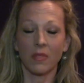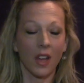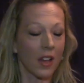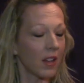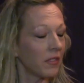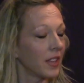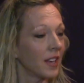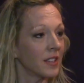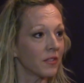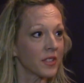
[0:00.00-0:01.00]
thought of a
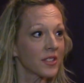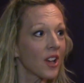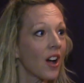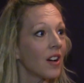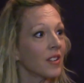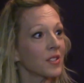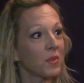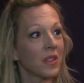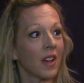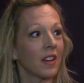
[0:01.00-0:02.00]
lot of different songs.
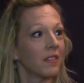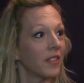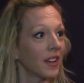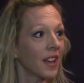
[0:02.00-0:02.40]
We thought of a